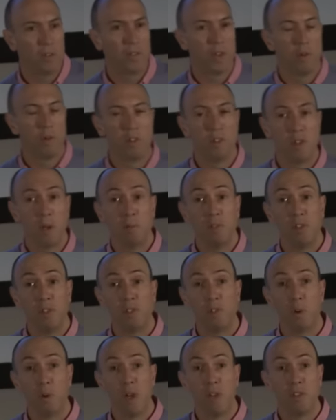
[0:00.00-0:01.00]
So in some
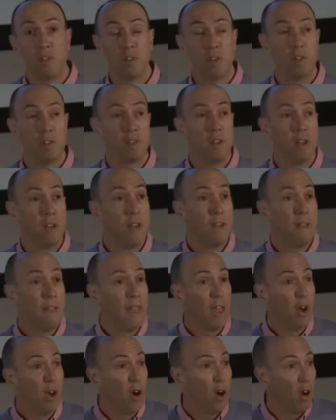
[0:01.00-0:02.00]
situations
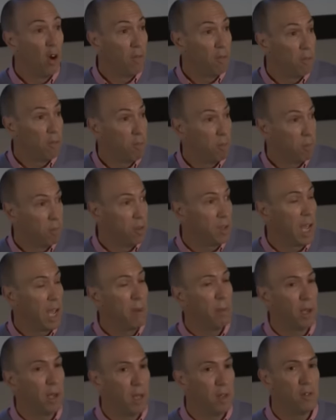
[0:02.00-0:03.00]
of
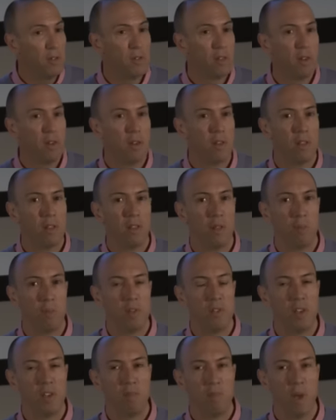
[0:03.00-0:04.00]
damage, the
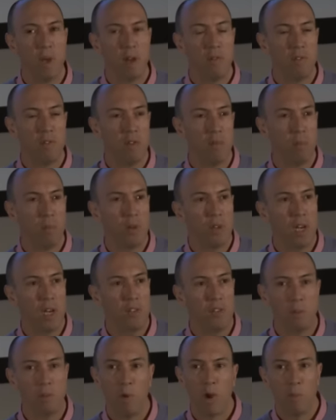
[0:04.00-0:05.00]
perceived benefit of
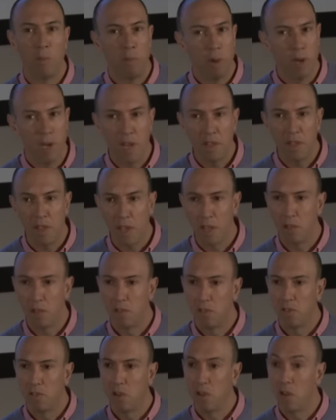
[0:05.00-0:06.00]
protection might be nothing,
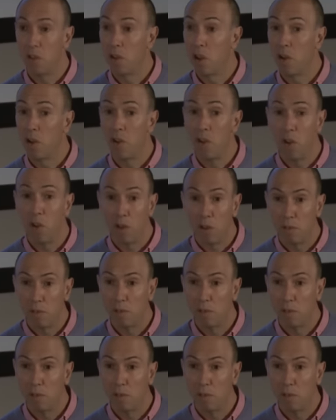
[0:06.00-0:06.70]
so you don't hurt.